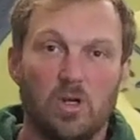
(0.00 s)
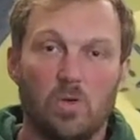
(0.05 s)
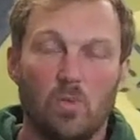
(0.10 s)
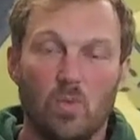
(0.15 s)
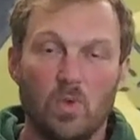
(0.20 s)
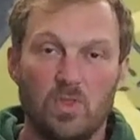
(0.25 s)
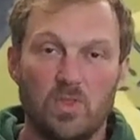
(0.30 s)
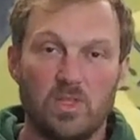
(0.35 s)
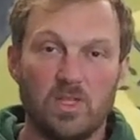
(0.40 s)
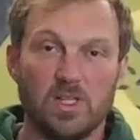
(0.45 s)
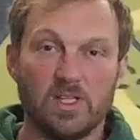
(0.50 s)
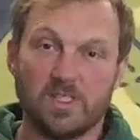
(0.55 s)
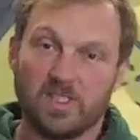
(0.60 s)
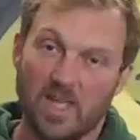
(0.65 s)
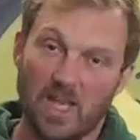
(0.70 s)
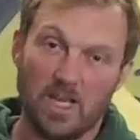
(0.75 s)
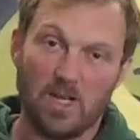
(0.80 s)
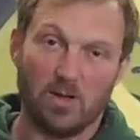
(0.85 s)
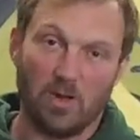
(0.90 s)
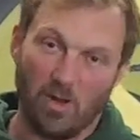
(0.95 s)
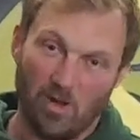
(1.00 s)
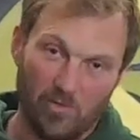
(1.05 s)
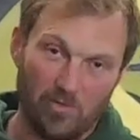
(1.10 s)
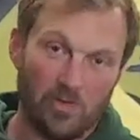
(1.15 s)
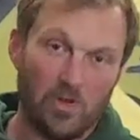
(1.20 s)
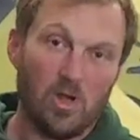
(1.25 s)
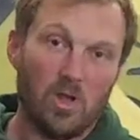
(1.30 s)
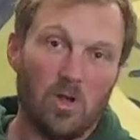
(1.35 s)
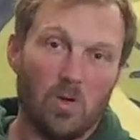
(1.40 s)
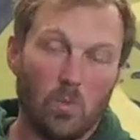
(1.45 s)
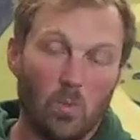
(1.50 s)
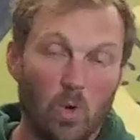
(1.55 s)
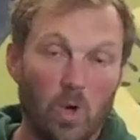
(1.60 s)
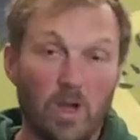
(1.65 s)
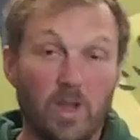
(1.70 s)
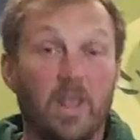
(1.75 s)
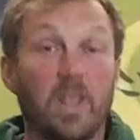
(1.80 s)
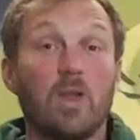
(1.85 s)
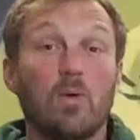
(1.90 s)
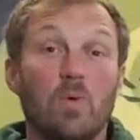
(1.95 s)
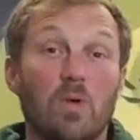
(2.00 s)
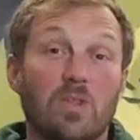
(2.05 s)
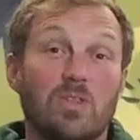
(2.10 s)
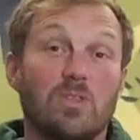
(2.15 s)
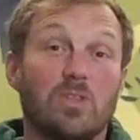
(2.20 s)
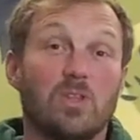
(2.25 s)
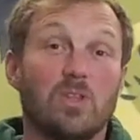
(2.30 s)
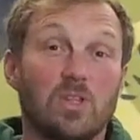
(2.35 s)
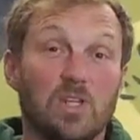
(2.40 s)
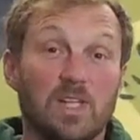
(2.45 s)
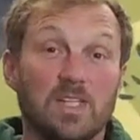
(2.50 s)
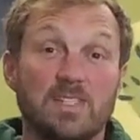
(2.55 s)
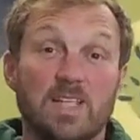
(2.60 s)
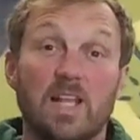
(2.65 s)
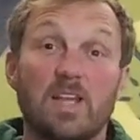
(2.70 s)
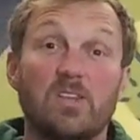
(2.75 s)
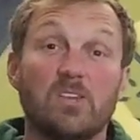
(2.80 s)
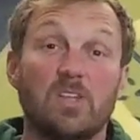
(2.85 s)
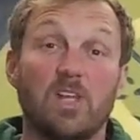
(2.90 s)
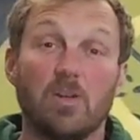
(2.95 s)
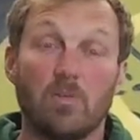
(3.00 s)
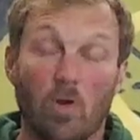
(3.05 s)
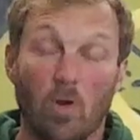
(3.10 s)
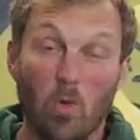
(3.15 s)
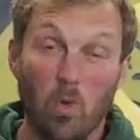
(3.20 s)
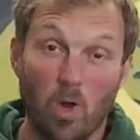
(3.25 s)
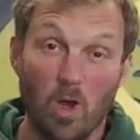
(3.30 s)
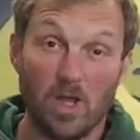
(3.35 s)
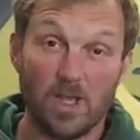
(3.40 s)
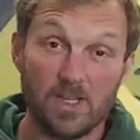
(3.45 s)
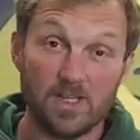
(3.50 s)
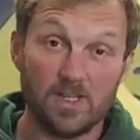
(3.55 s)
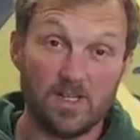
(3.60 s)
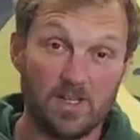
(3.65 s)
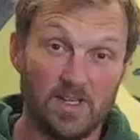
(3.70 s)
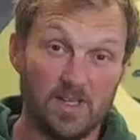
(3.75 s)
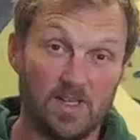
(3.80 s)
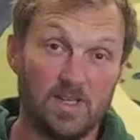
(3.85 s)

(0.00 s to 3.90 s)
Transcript: with the intent of working with the intensity required